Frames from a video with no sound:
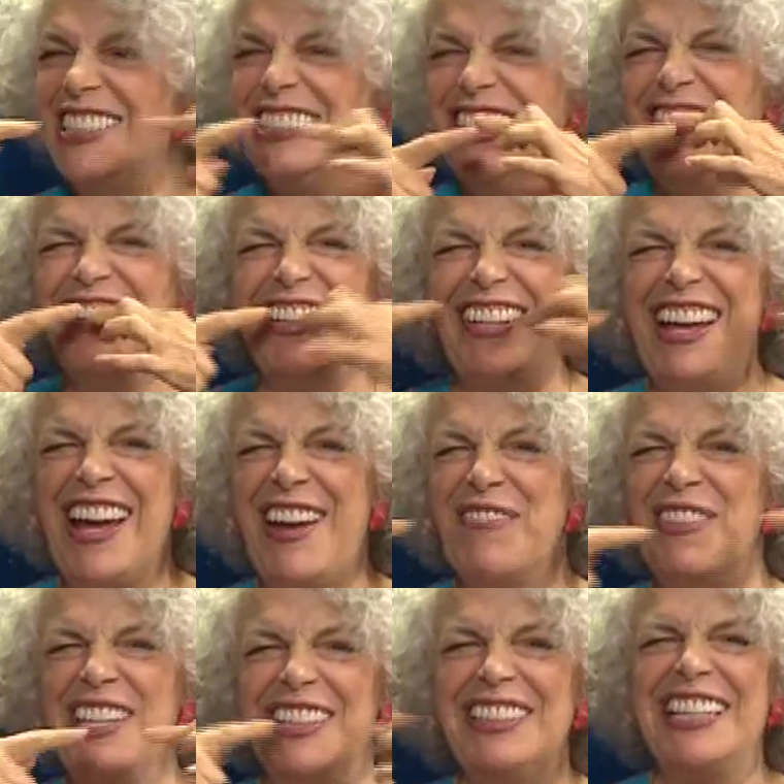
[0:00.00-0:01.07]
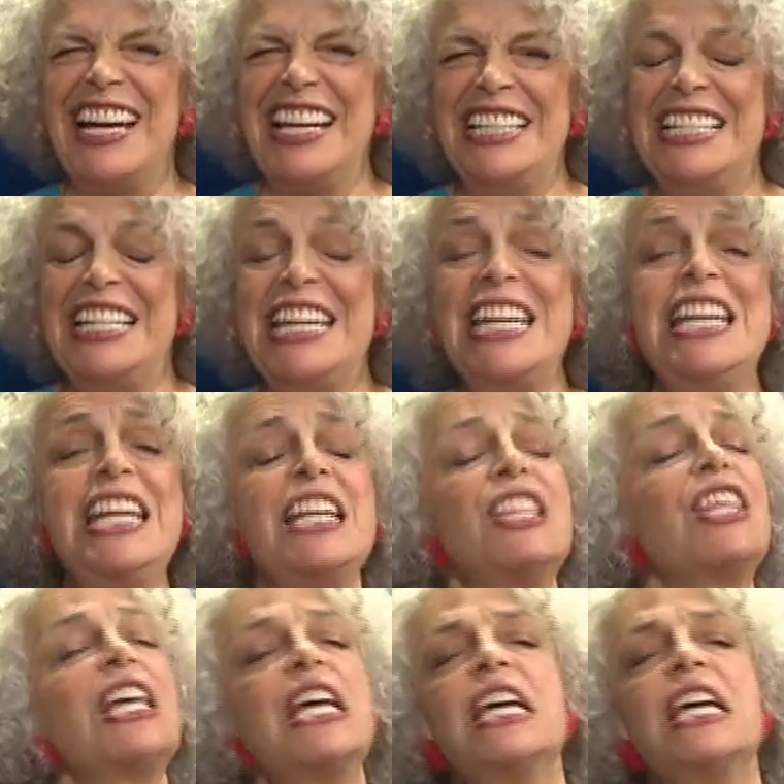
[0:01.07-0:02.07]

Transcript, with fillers: she would have the, like teeth.